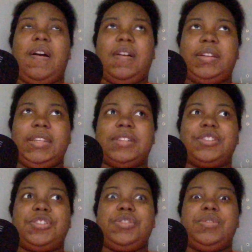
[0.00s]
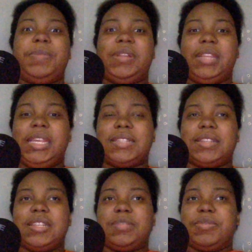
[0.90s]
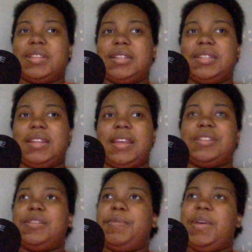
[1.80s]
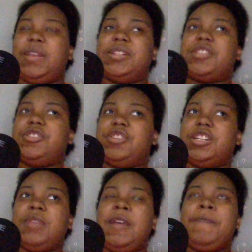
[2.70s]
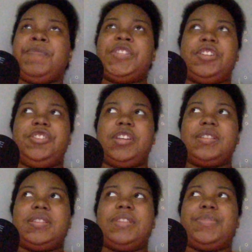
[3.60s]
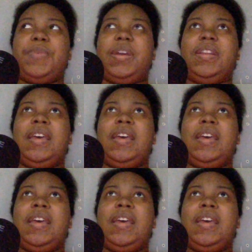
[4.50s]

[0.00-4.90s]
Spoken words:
audience to the police is presented as an impediment to justice, when